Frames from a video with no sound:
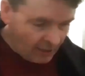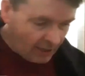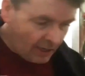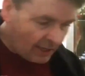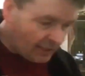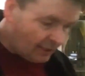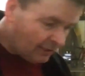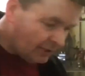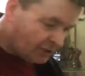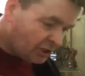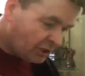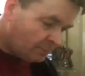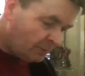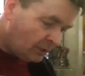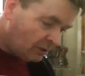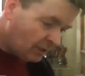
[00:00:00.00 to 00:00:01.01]
And a little
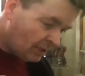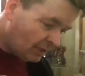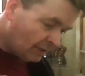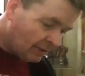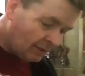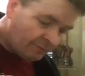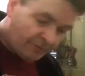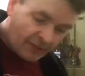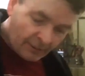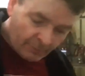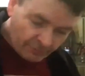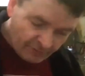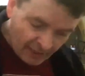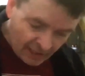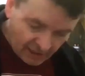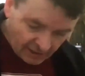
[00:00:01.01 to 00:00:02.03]
smear of
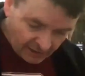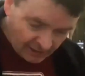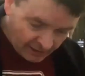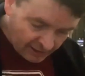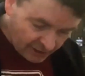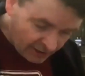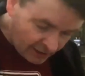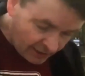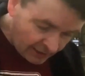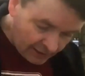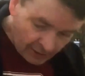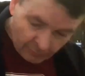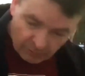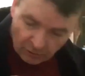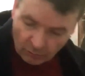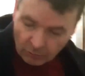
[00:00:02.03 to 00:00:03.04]
Vaseline either side. Now,
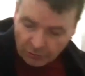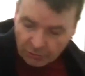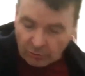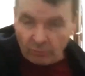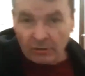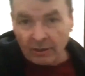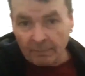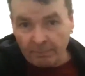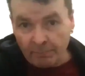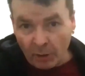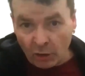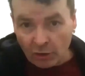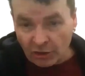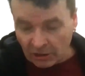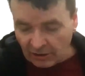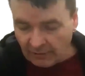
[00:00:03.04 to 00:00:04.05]
to go through the
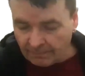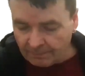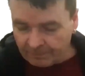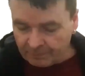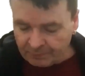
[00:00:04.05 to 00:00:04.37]
body,